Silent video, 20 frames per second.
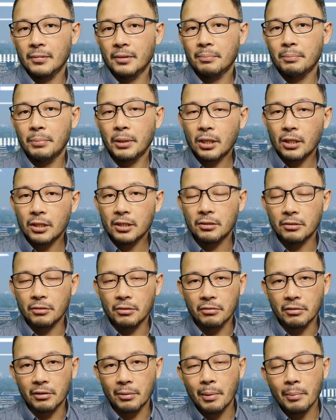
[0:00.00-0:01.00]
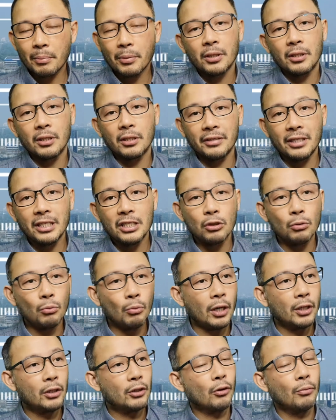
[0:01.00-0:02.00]
Because remember, the reason
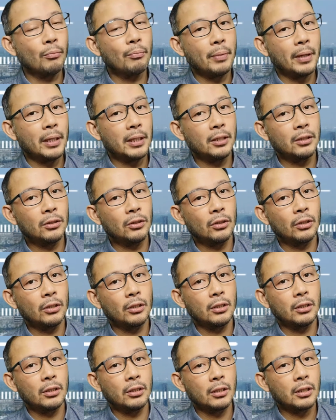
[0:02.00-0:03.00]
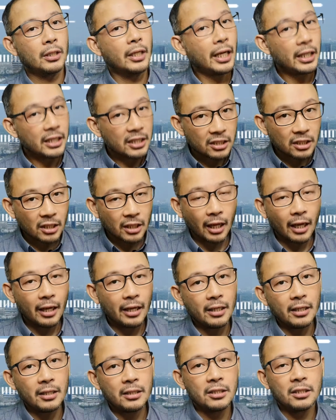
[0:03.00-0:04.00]
why your competitor gets
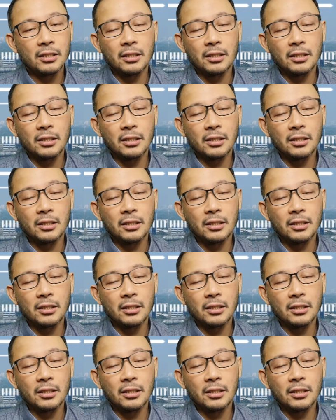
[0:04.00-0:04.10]
clients,